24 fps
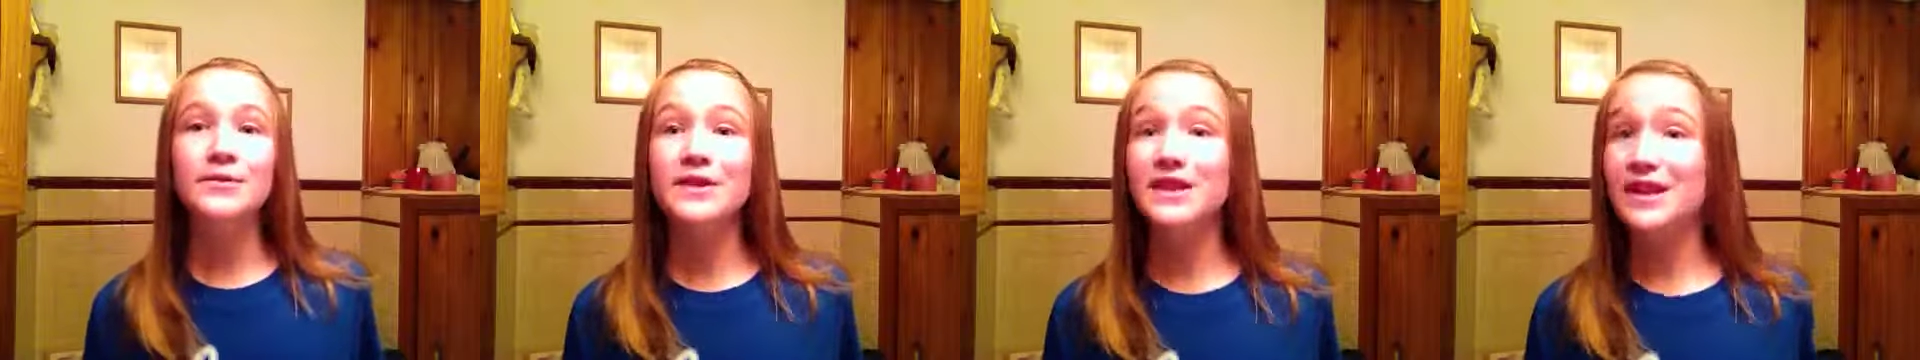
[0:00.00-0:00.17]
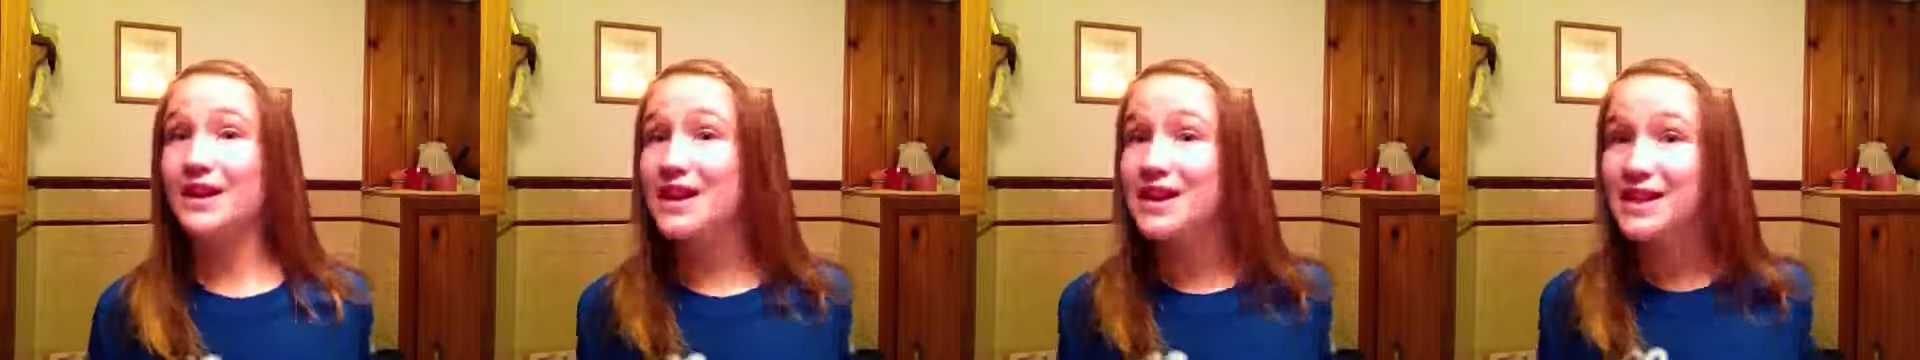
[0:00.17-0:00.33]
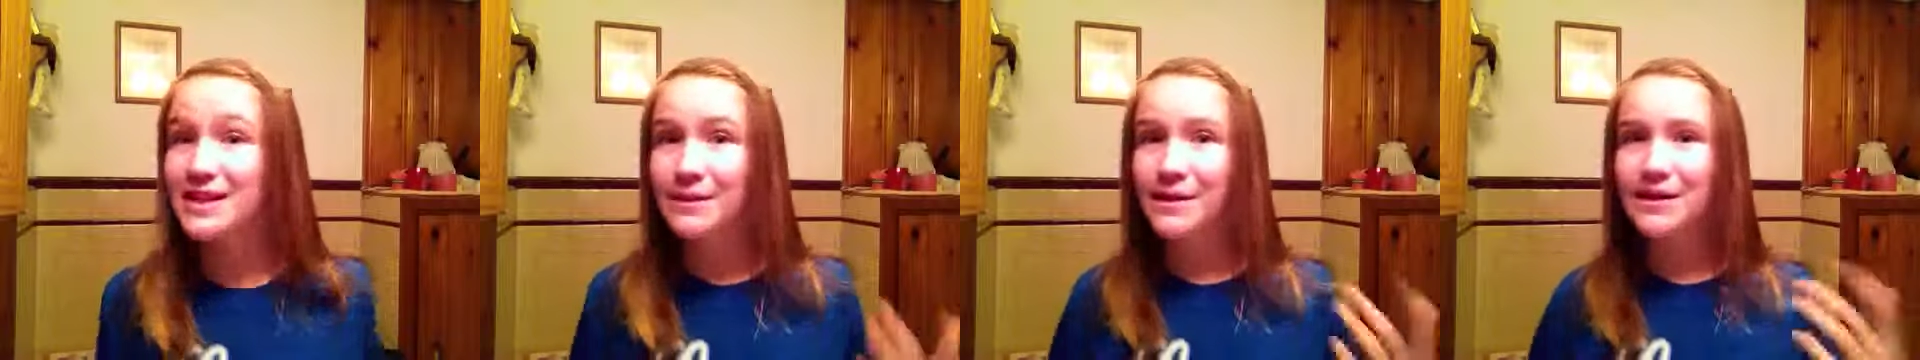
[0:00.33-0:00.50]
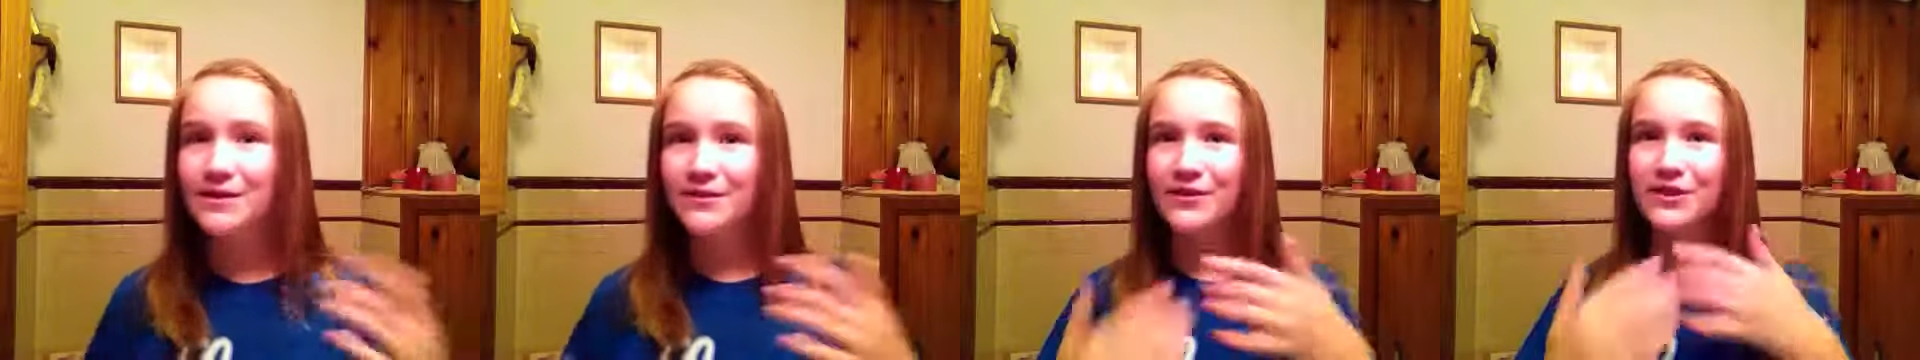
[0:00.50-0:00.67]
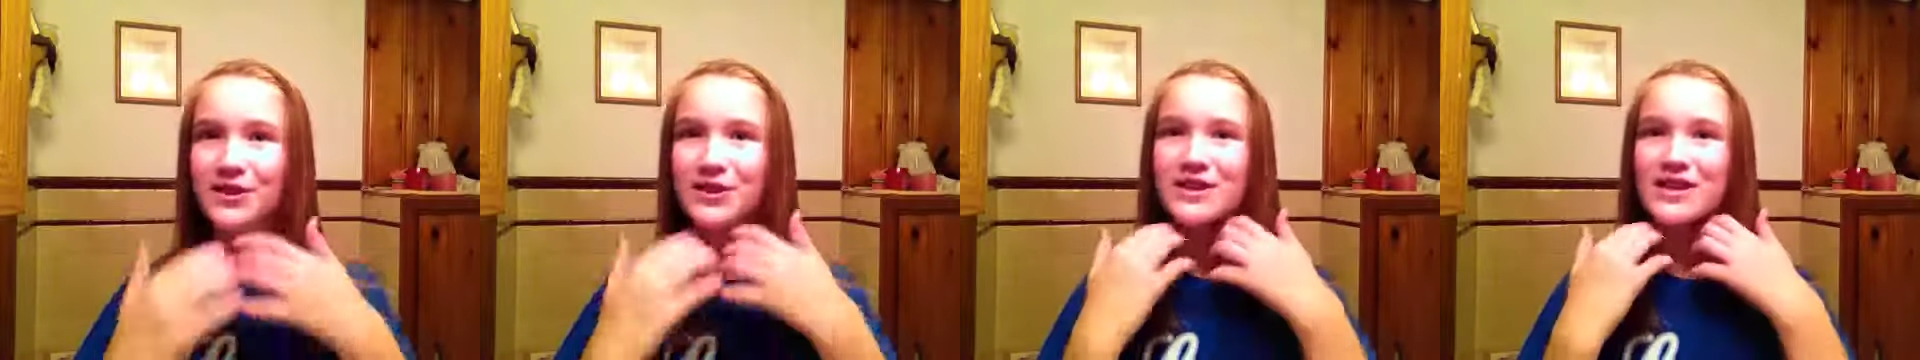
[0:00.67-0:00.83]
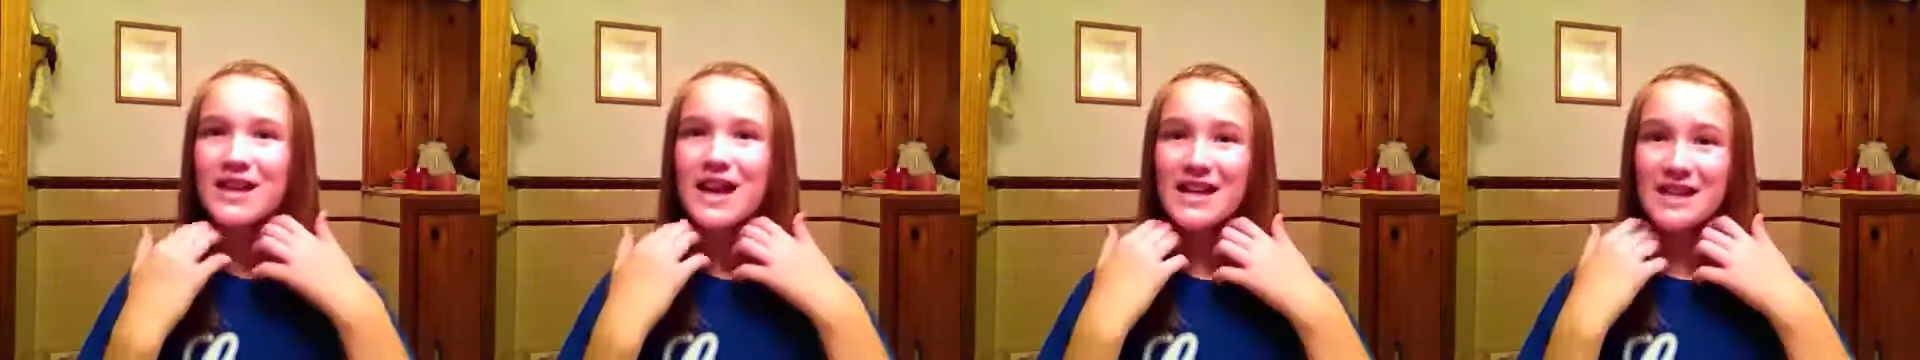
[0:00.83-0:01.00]
today is my
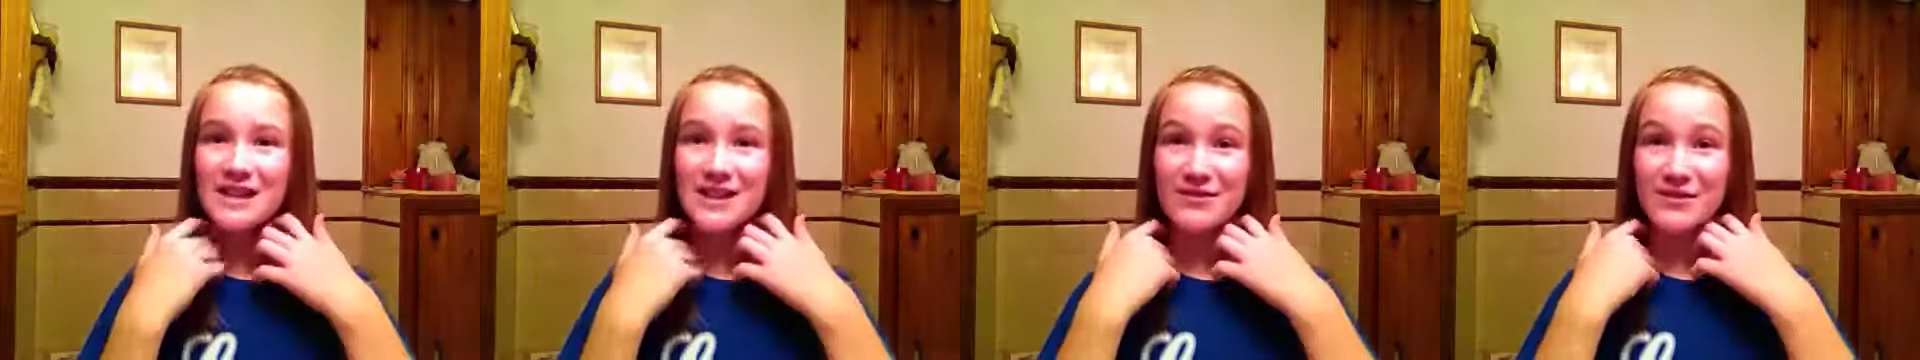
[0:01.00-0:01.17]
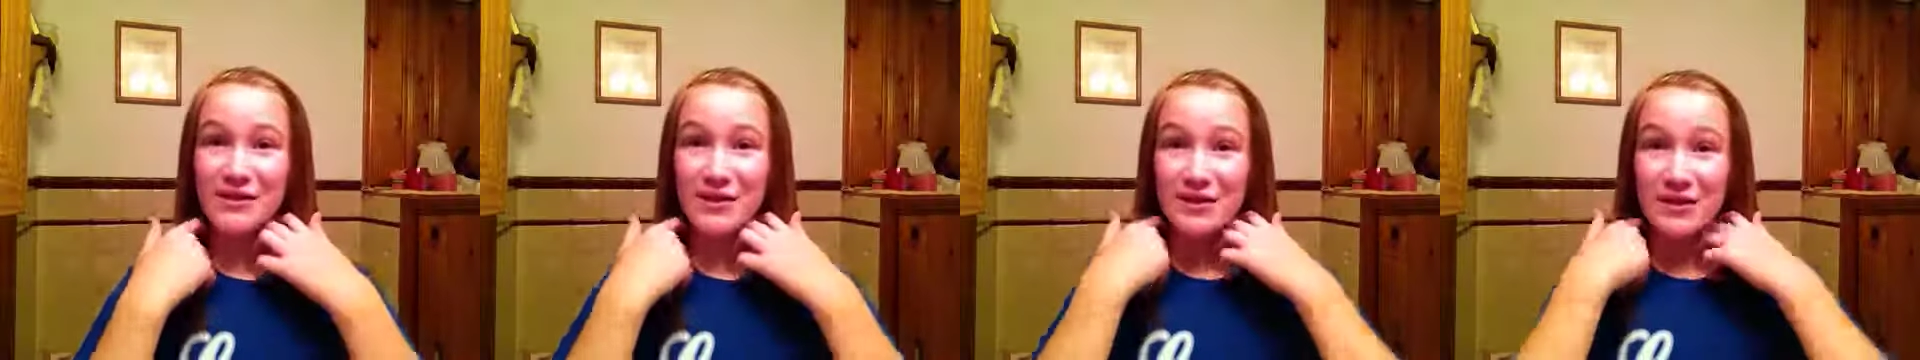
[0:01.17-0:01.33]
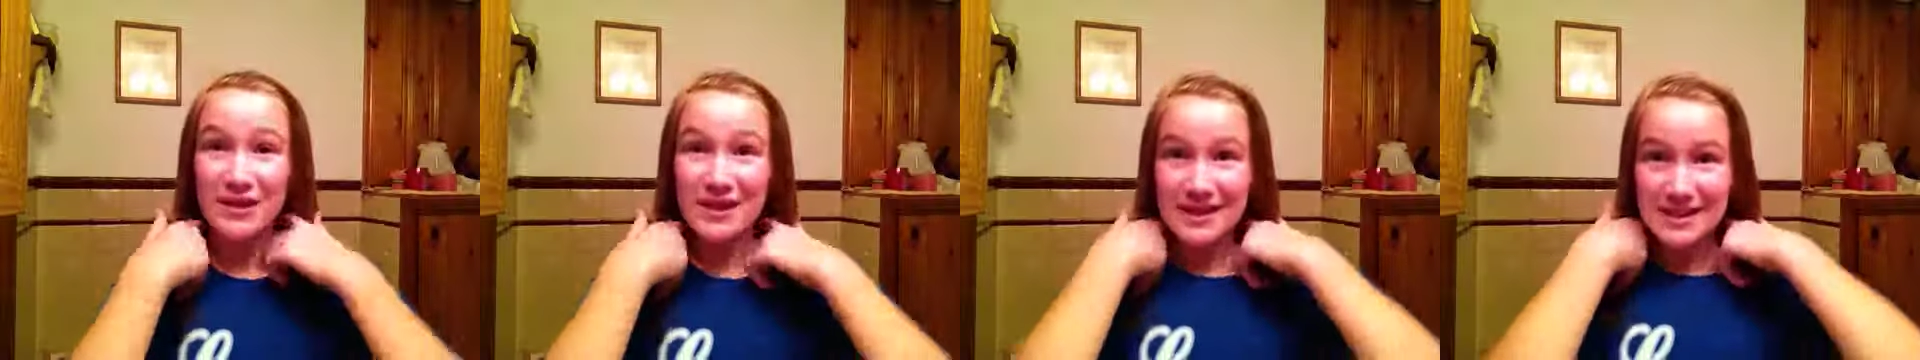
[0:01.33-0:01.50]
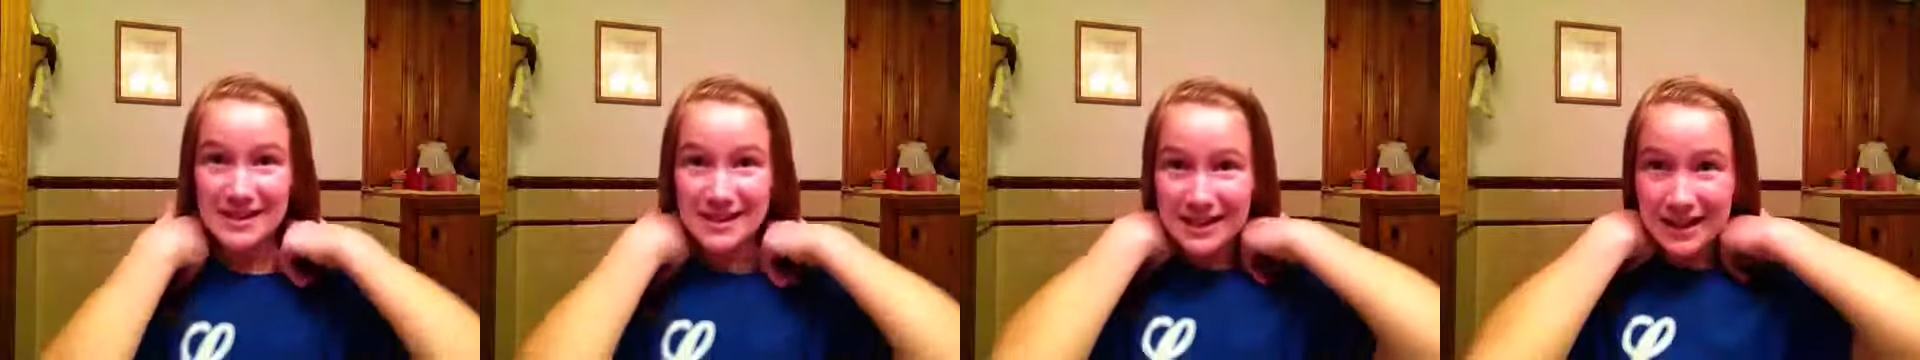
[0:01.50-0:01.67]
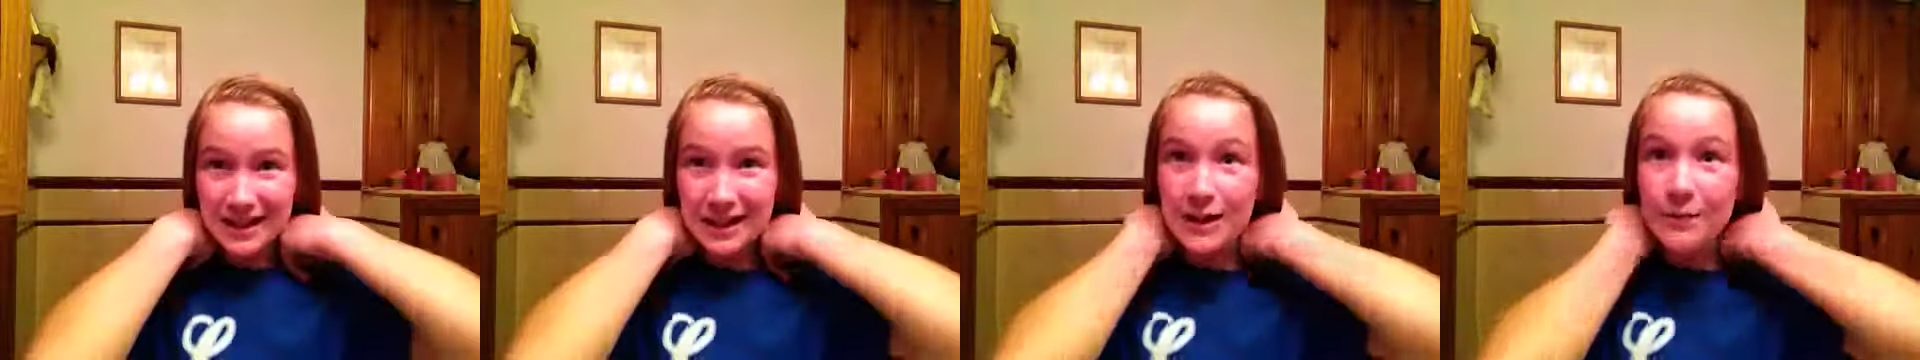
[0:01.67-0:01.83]
first saxophone lesson,